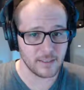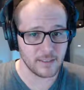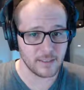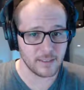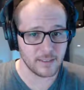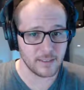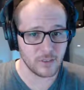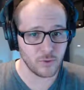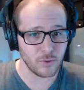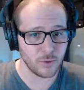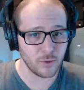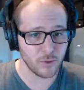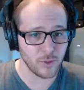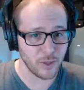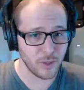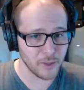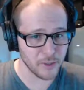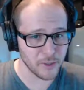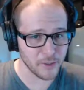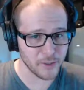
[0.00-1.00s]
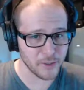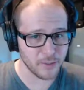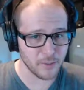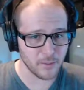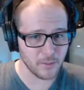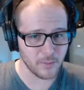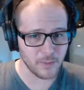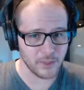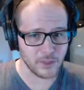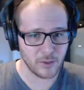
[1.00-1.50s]
$0,
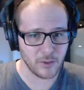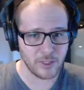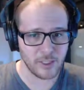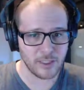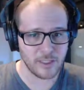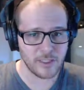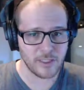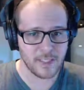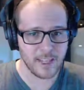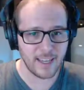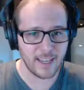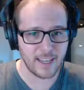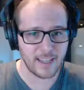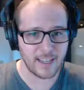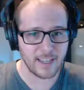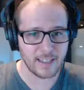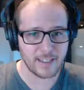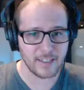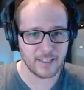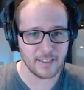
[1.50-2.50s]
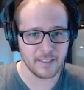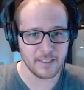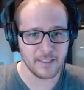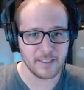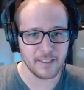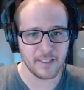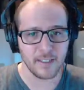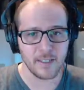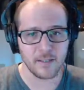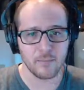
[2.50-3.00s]
but there is a
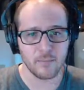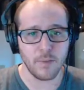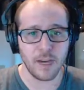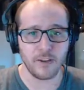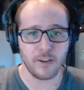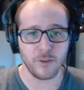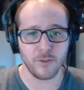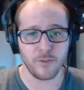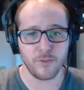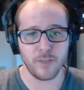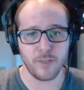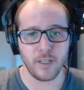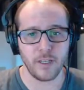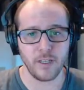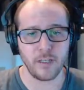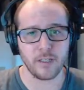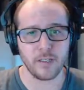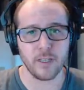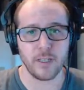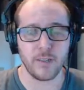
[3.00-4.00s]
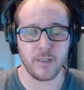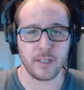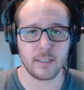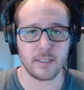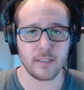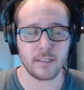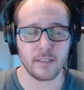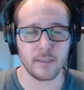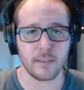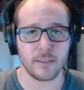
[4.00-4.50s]
minor fee, and
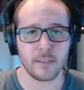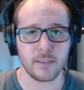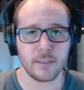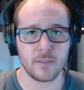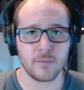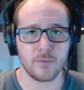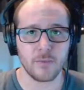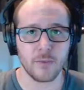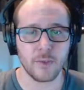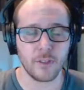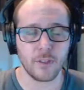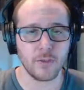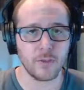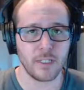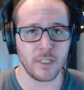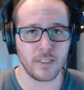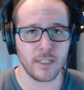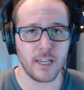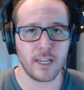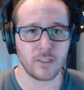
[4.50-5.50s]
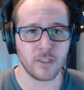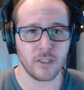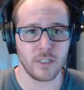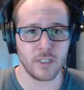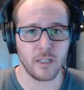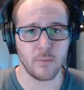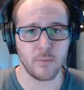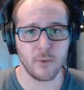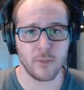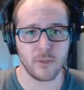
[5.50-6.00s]
that's just for the transaction to
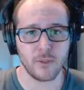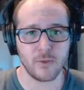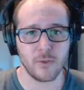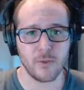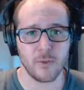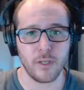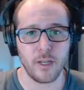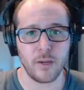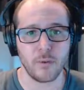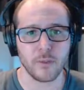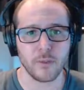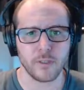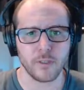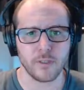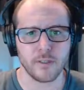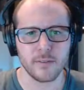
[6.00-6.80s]
get pushed through the network.